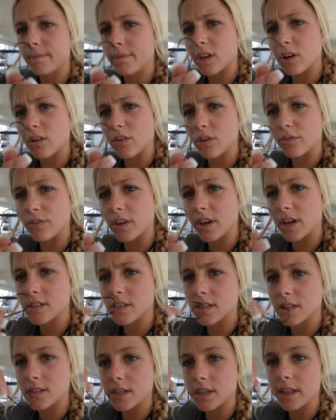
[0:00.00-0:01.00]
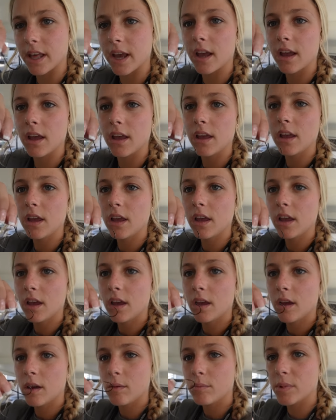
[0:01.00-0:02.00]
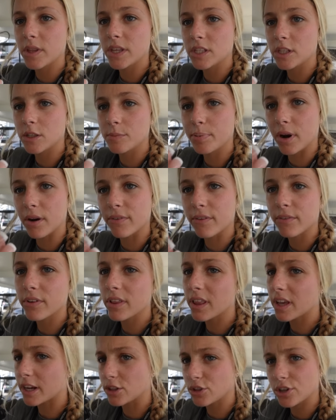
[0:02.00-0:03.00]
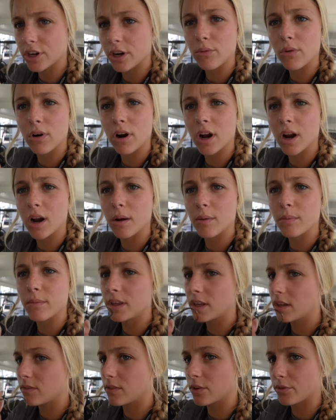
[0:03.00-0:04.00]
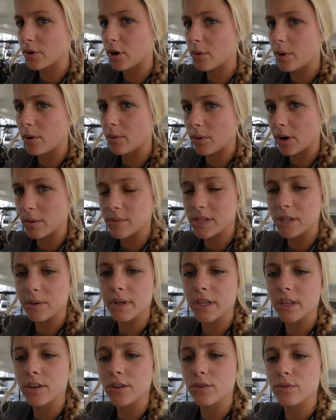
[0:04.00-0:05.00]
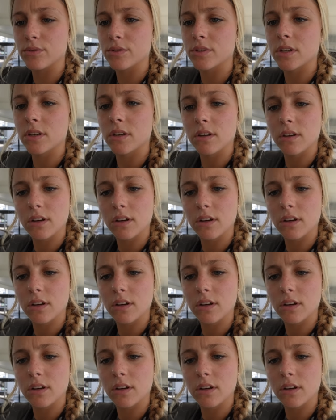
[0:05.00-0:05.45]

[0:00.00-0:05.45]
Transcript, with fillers: I don't know if you guys can see that, but this is perfect for like a trick worm, even the robo worms that we use.